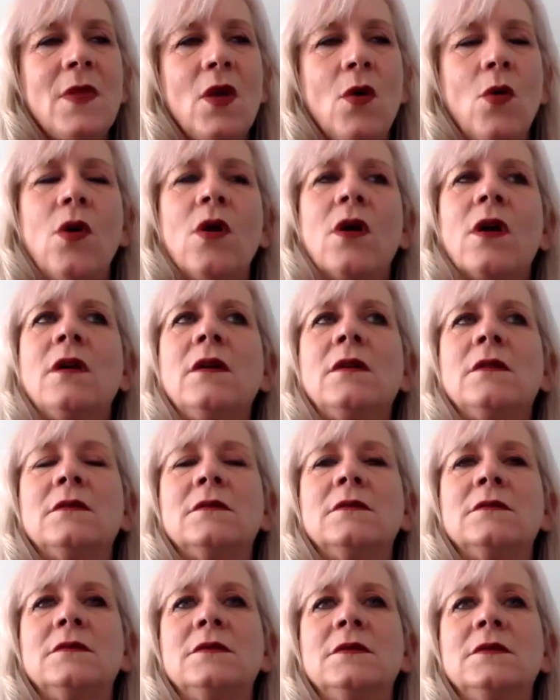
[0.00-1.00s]
or
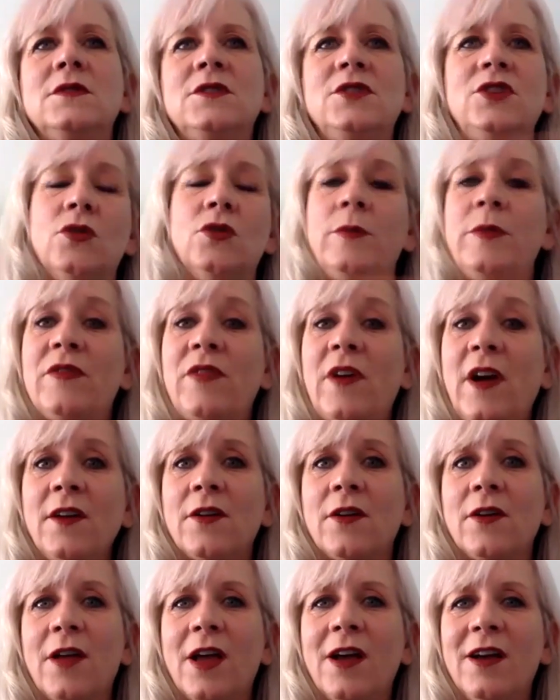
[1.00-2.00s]
you'll be
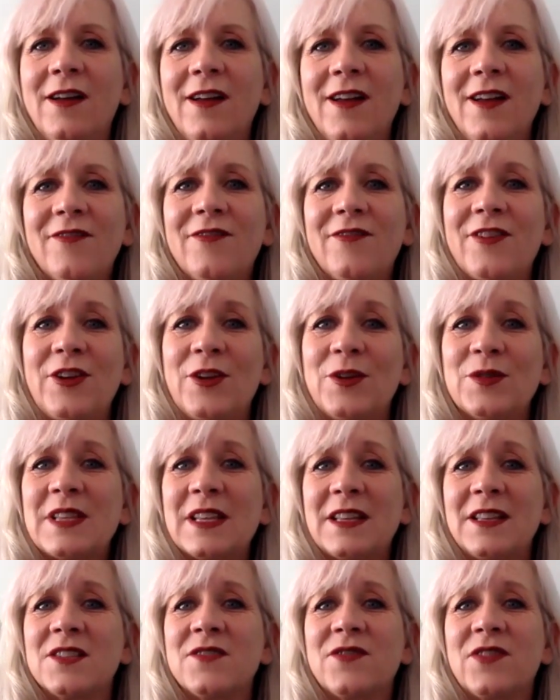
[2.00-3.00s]
fired for
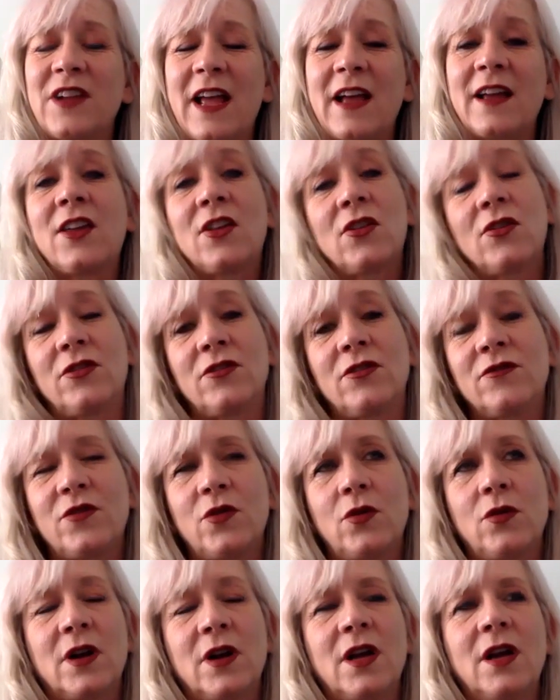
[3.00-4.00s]
using this vernacular in
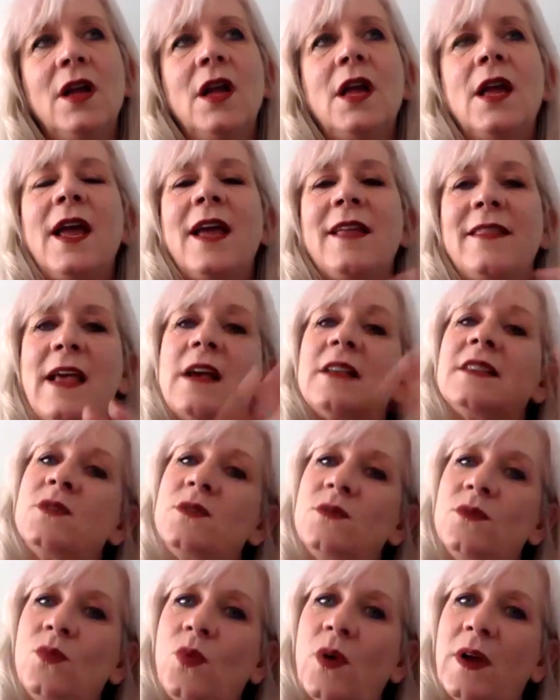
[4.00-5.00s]
Florida. And
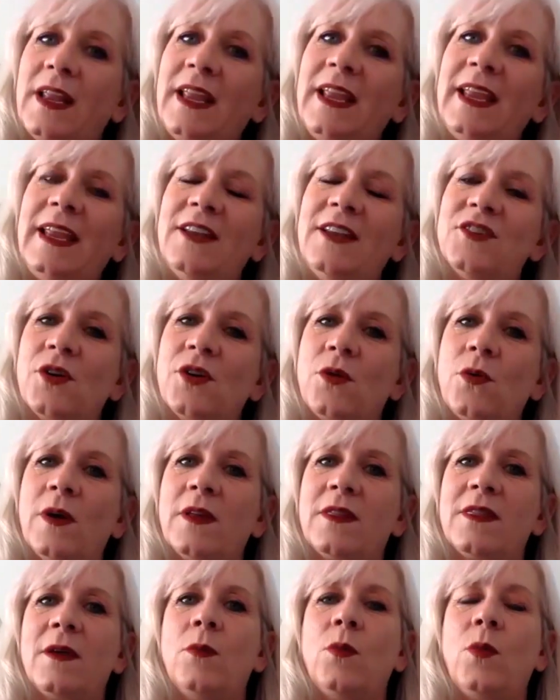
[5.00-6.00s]
that's what he took
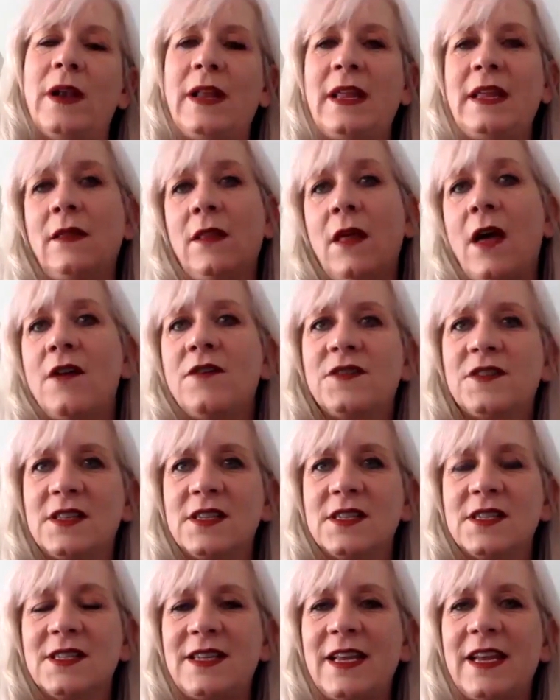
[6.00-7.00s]
with him when he left
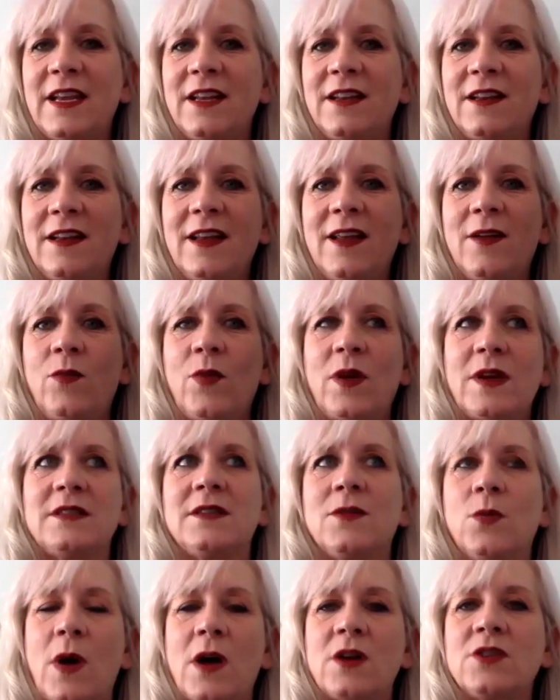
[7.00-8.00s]
the state and went
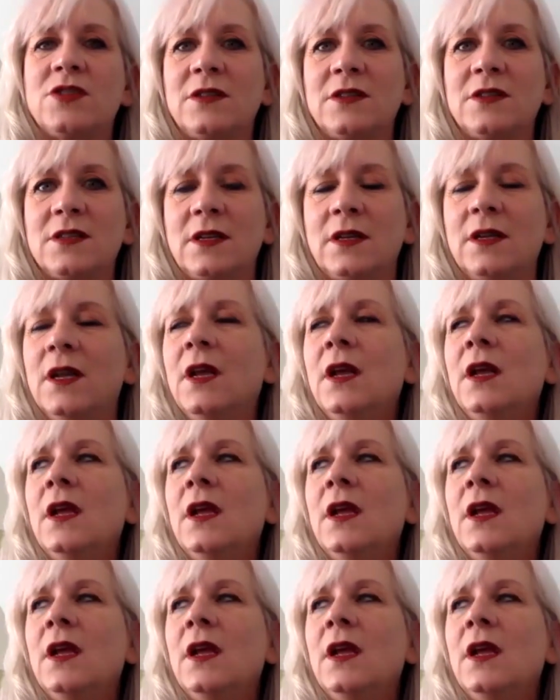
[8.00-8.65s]
to Washington.